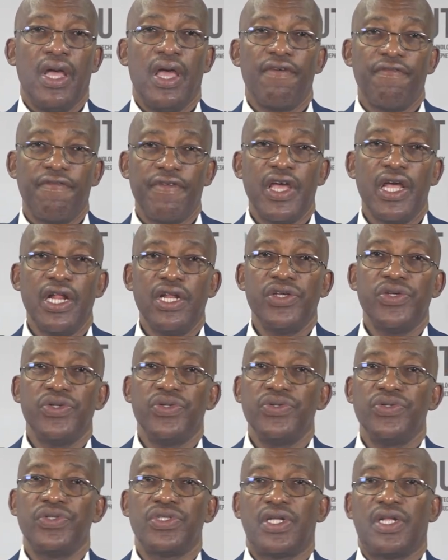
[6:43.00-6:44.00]

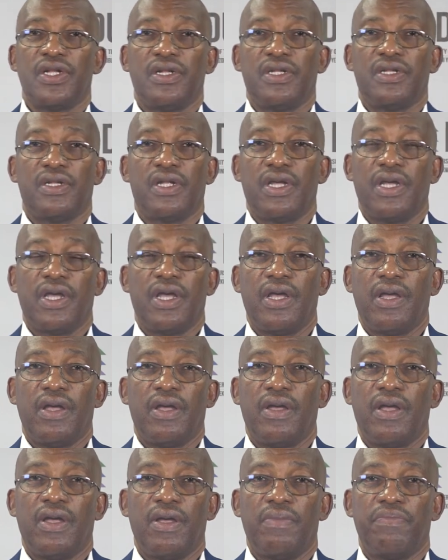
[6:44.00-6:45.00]
values and uh,
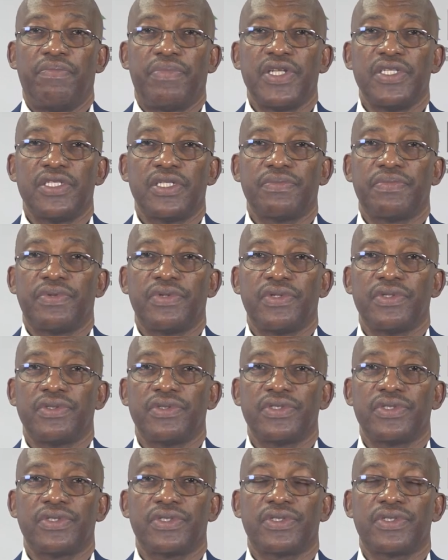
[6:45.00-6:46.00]
uh,
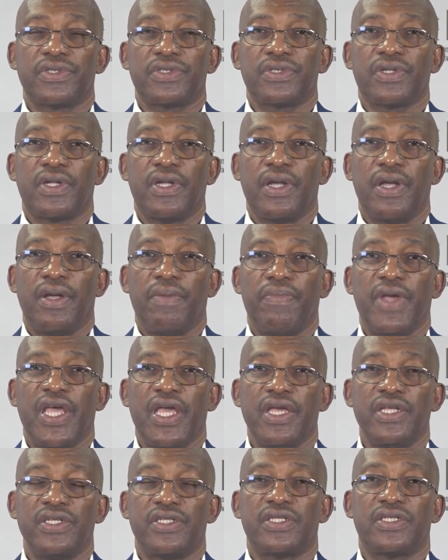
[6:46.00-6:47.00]

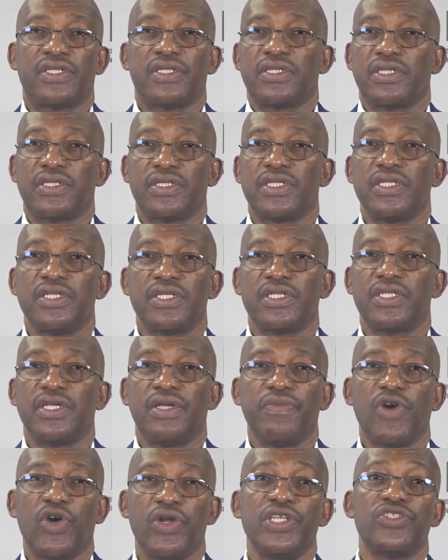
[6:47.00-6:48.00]
principles-based uh,
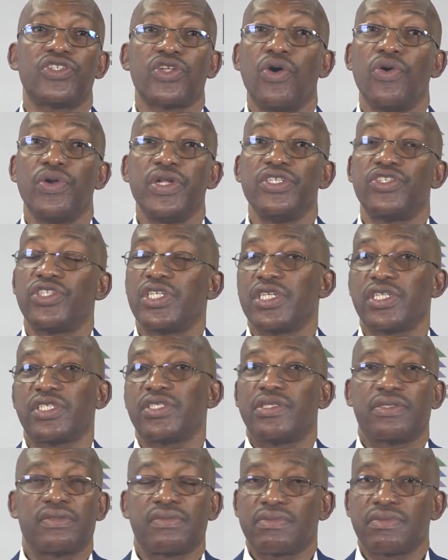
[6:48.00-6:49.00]
system on its own is
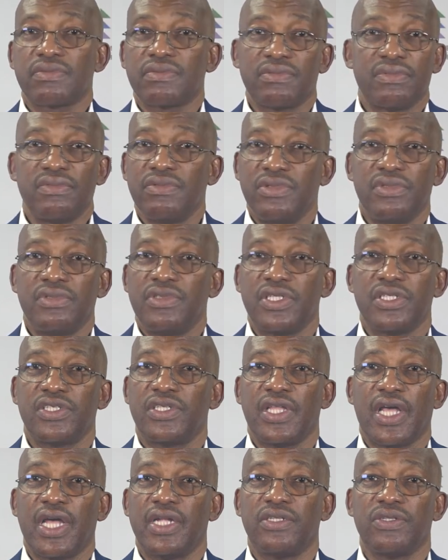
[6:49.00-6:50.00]
just, just
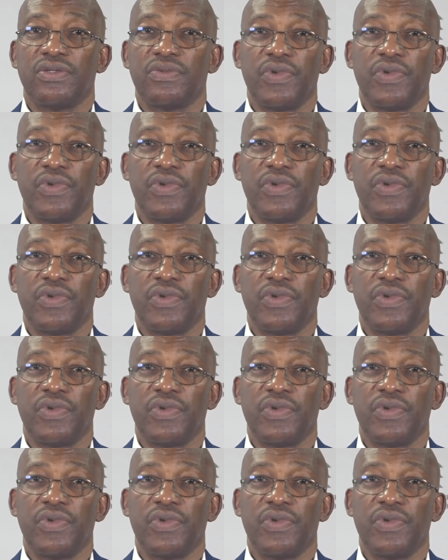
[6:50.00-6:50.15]
that.